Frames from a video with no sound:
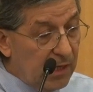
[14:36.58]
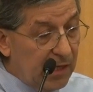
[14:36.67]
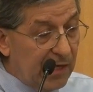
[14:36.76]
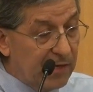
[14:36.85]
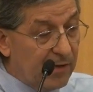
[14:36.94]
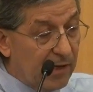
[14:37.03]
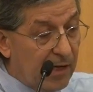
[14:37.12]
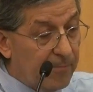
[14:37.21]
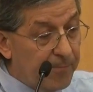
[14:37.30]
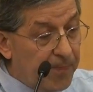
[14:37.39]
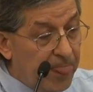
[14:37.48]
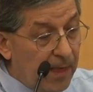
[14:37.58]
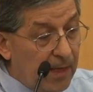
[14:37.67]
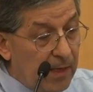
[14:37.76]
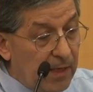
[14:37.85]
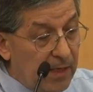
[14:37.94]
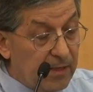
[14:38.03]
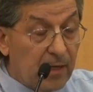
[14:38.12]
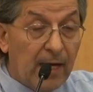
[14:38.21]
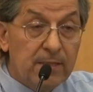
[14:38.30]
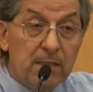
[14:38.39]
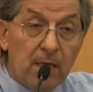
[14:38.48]
in the
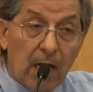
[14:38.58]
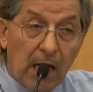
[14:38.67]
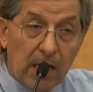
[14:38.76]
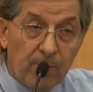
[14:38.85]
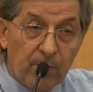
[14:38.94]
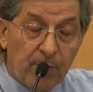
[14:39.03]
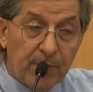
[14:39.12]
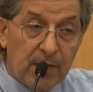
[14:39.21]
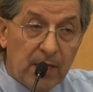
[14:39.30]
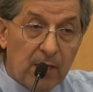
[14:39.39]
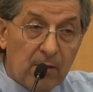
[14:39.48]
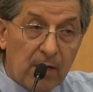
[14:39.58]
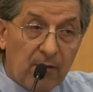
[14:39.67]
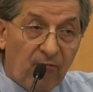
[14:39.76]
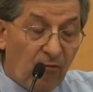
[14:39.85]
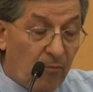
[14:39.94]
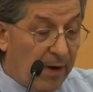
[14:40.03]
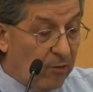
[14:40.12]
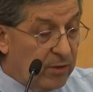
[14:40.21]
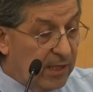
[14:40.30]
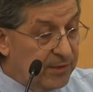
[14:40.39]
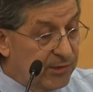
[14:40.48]
landscape, particularly through
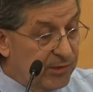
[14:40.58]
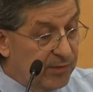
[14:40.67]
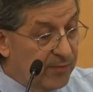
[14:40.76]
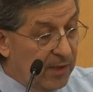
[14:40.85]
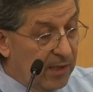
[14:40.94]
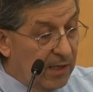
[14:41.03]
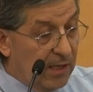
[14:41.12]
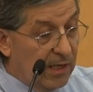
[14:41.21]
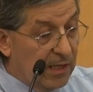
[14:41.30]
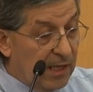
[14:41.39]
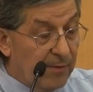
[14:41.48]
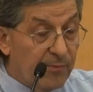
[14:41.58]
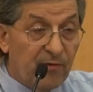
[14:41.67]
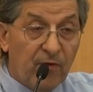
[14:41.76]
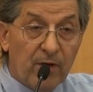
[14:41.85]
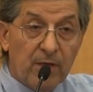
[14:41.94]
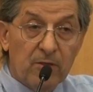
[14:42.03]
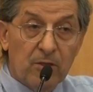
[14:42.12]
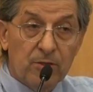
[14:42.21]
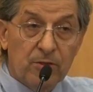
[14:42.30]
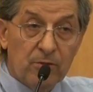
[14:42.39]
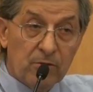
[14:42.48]
mountains, and I'm referring
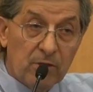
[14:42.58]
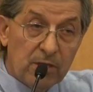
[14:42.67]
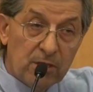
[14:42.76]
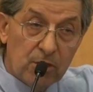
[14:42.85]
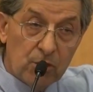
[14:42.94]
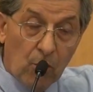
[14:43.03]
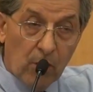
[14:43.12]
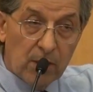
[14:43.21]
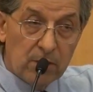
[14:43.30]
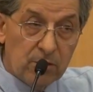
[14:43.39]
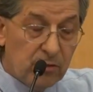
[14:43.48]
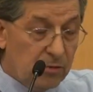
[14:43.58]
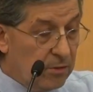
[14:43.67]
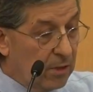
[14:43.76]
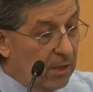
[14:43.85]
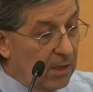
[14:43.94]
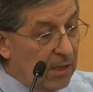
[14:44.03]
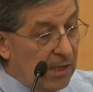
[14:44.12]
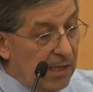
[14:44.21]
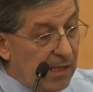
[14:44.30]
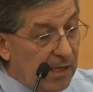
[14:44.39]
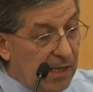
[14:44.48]
just to the soils,
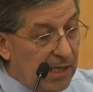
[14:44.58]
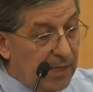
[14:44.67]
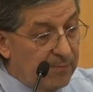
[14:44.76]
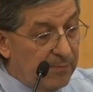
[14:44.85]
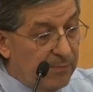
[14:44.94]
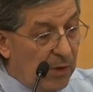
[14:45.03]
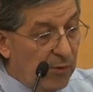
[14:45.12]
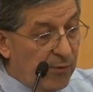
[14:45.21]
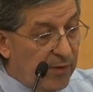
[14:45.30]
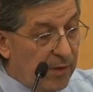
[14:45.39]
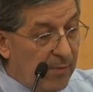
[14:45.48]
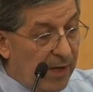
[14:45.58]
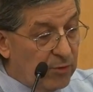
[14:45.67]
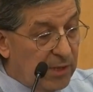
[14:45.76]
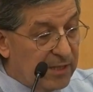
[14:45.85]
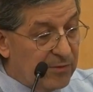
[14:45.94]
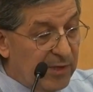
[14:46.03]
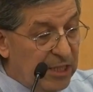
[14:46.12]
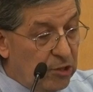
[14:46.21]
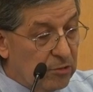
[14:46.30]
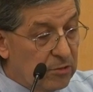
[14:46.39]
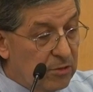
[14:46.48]
both in the mountain
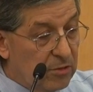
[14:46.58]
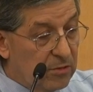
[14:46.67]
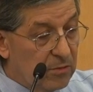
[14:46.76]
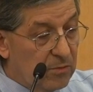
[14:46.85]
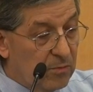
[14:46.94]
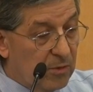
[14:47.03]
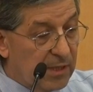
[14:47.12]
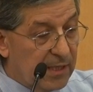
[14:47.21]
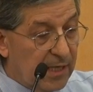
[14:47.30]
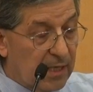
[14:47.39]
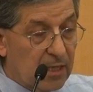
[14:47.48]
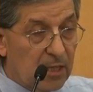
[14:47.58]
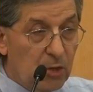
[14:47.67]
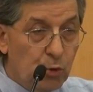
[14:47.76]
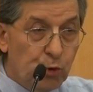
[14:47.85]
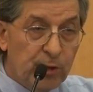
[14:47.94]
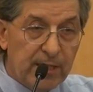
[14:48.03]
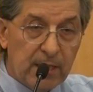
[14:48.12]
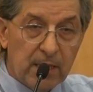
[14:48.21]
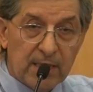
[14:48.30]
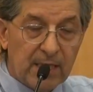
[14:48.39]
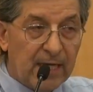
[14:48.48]
regions where they are
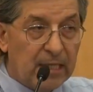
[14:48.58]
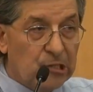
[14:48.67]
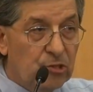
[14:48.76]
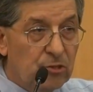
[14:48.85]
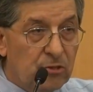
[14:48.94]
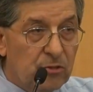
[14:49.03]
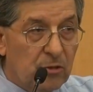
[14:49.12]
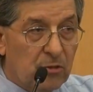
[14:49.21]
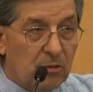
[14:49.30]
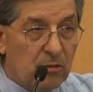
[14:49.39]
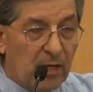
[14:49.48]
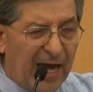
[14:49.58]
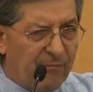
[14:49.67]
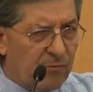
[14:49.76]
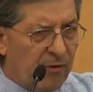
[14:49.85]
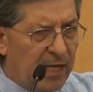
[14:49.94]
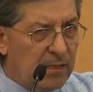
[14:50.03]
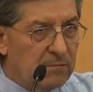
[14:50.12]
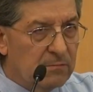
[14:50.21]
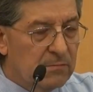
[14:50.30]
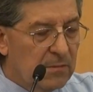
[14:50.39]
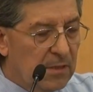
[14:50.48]
loosely attached, so heavy rain